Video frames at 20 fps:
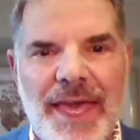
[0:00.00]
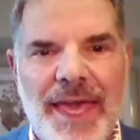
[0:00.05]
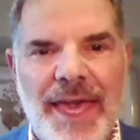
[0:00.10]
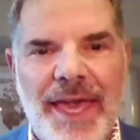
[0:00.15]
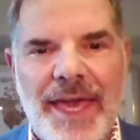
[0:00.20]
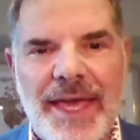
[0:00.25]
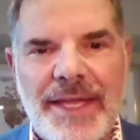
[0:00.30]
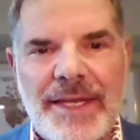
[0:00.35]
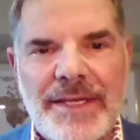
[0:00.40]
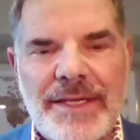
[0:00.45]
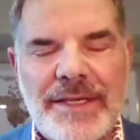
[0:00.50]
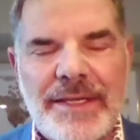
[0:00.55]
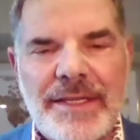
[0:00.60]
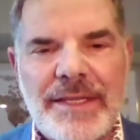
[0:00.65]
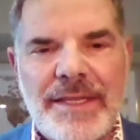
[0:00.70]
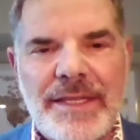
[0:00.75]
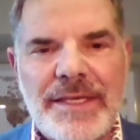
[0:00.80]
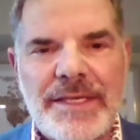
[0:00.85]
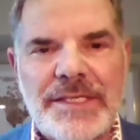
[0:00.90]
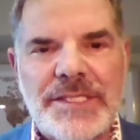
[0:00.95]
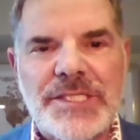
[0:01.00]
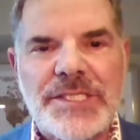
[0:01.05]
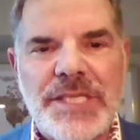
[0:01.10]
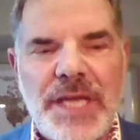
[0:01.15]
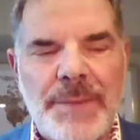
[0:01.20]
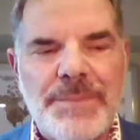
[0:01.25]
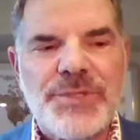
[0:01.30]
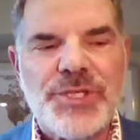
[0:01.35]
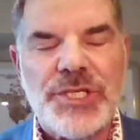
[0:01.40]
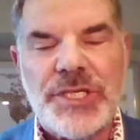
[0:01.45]
And the
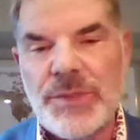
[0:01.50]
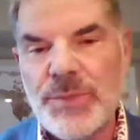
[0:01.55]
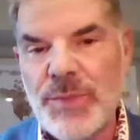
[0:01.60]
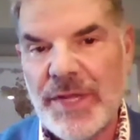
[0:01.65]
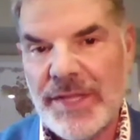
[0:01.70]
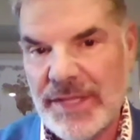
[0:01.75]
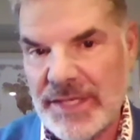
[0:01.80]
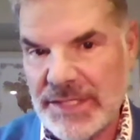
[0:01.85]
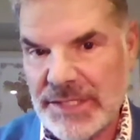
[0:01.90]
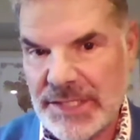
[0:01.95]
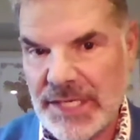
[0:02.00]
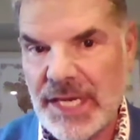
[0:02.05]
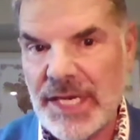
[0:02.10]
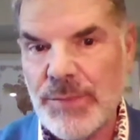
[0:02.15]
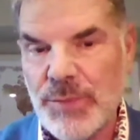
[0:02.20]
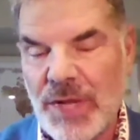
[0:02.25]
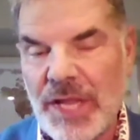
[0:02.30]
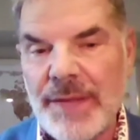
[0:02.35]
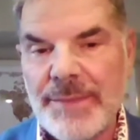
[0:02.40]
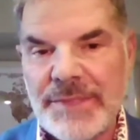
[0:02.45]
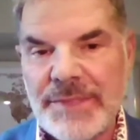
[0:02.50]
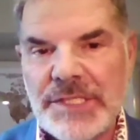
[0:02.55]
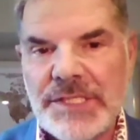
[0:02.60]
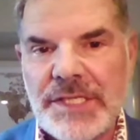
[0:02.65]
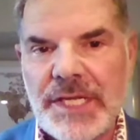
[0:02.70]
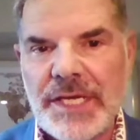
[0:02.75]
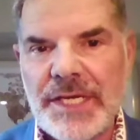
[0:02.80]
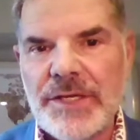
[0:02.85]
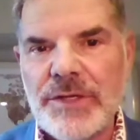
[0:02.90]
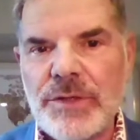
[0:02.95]
assumption when they say, well, I'm a
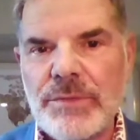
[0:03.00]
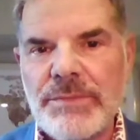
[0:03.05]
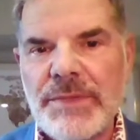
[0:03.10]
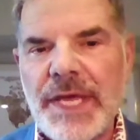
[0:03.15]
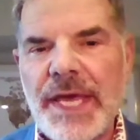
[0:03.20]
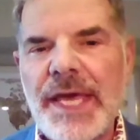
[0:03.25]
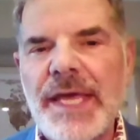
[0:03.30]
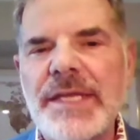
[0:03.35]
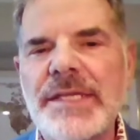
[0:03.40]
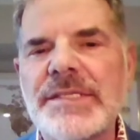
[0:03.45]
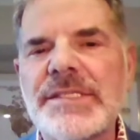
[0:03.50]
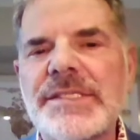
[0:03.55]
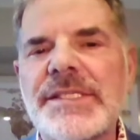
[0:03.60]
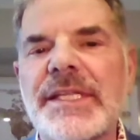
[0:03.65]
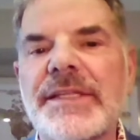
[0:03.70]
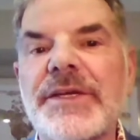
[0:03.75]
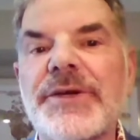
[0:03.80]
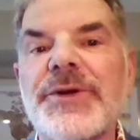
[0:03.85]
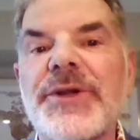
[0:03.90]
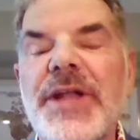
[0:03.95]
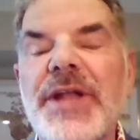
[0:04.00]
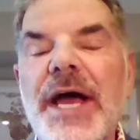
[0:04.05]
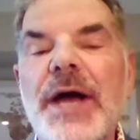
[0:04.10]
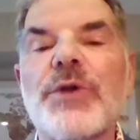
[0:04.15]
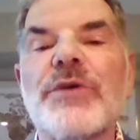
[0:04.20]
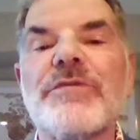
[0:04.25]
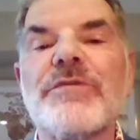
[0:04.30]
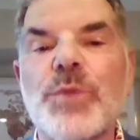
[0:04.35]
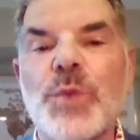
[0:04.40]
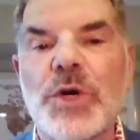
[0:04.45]
stay-at-home dad, is that they're an
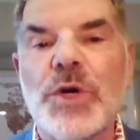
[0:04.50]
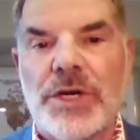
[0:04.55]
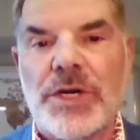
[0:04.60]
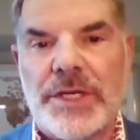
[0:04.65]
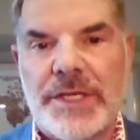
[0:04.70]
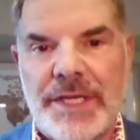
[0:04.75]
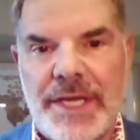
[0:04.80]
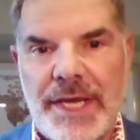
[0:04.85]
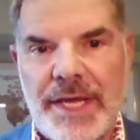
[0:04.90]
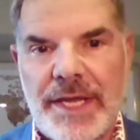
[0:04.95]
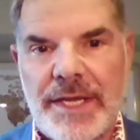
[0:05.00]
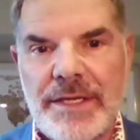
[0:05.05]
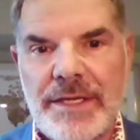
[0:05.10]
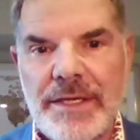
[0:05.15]
out-of-work dad.